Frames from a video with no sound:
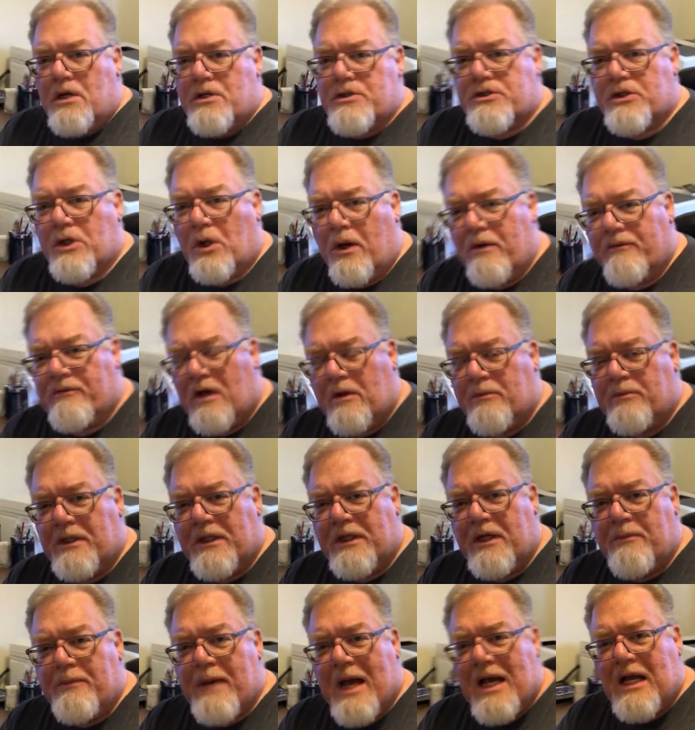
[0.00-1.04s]
So I've got
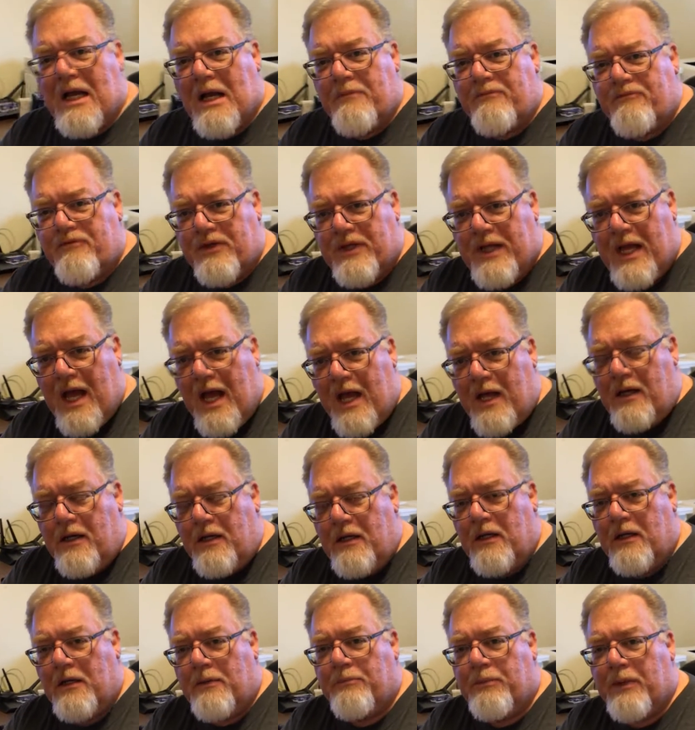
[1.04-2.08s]
plenty of backup for that.
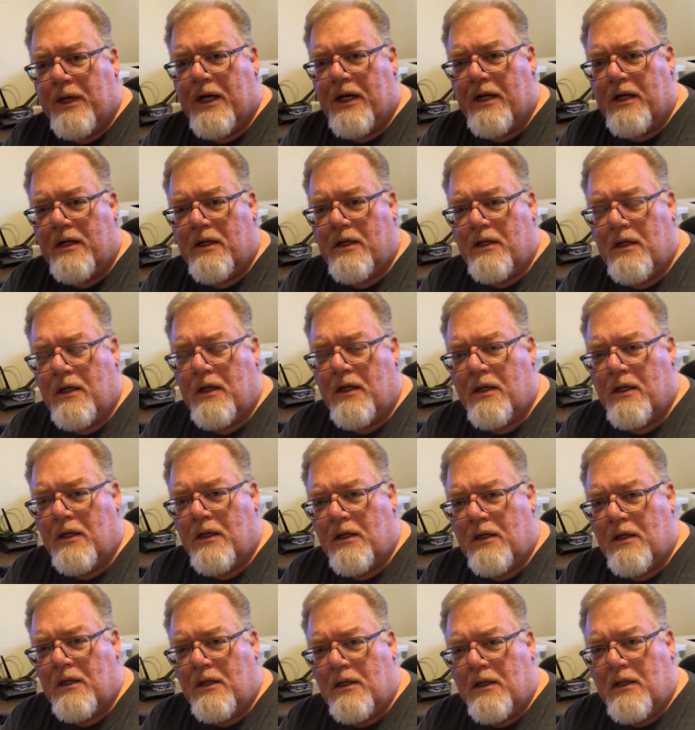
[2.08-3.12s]
But
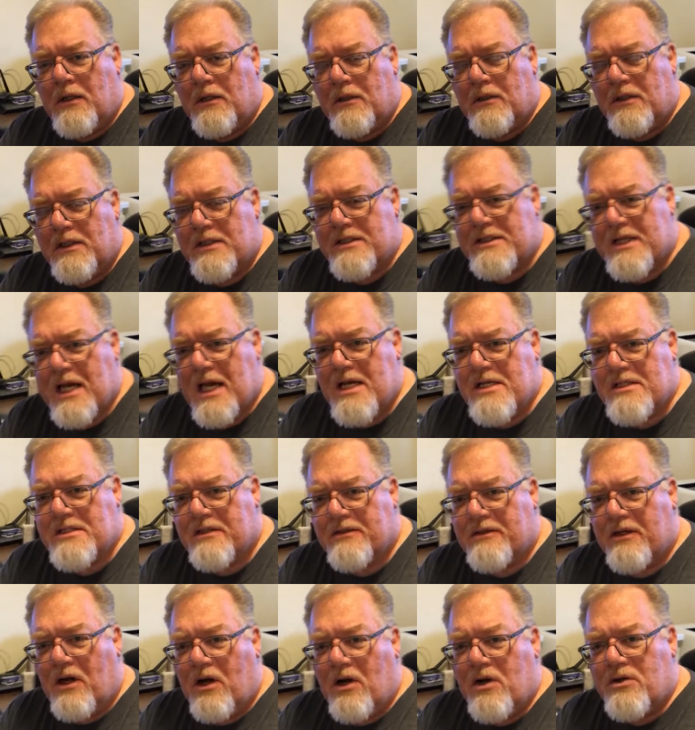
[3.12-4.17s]
the size
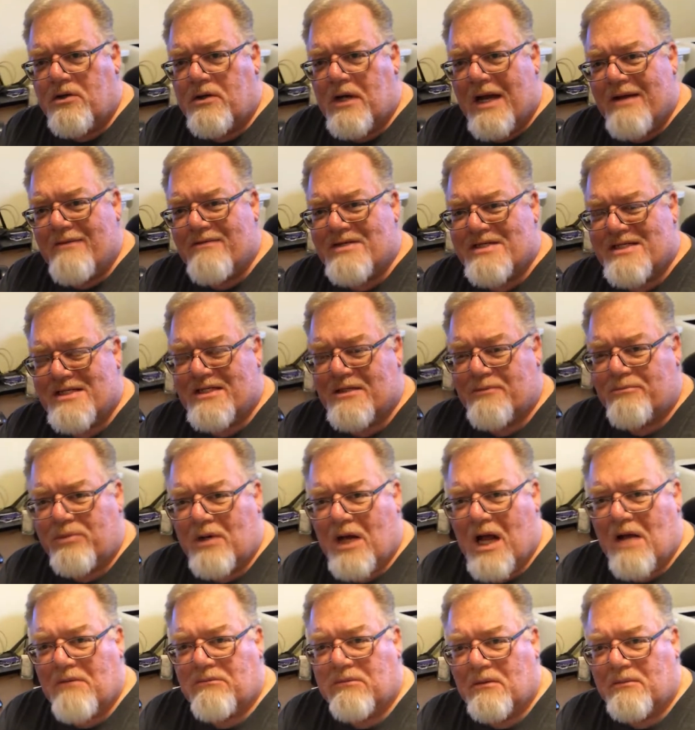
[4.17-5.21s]
of the hard drive isn't the
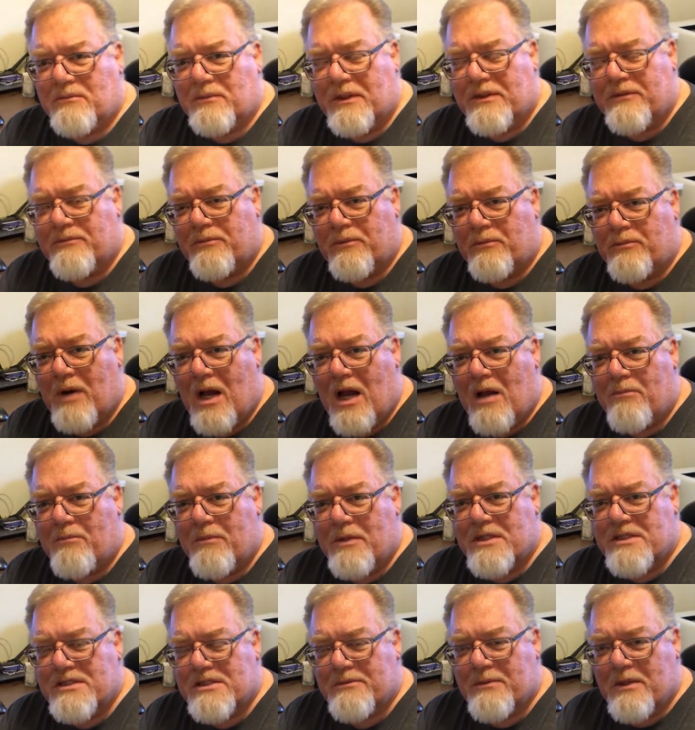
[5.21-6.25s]
problem. The
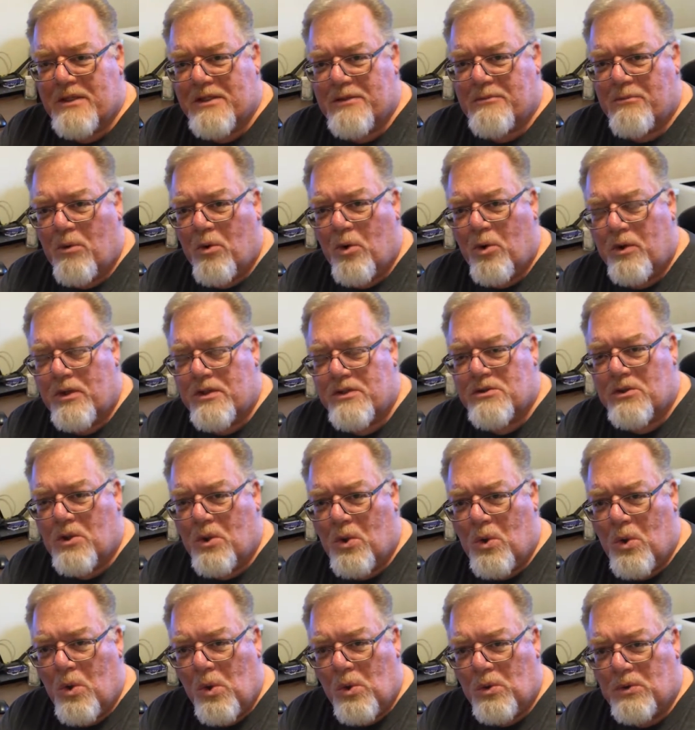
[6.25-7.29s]
problem is the motherboard is
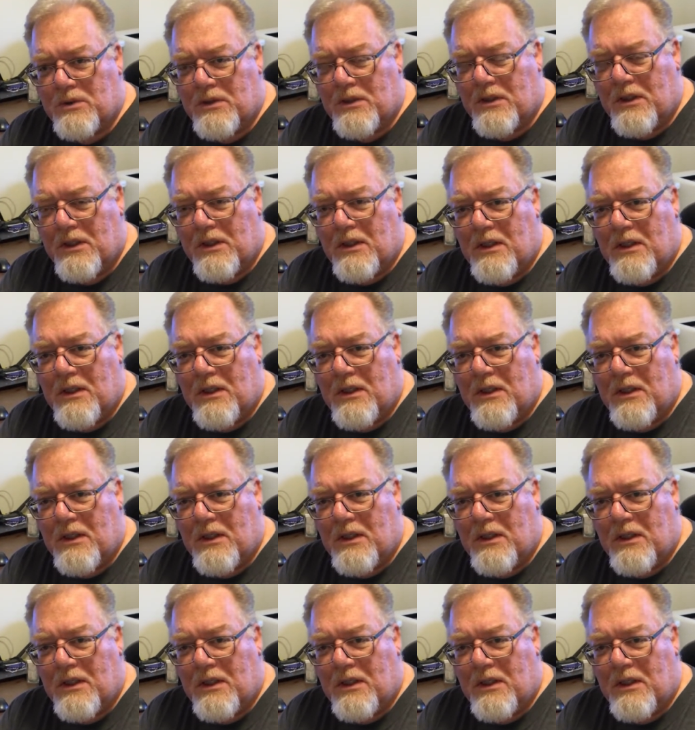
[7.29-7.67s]
old.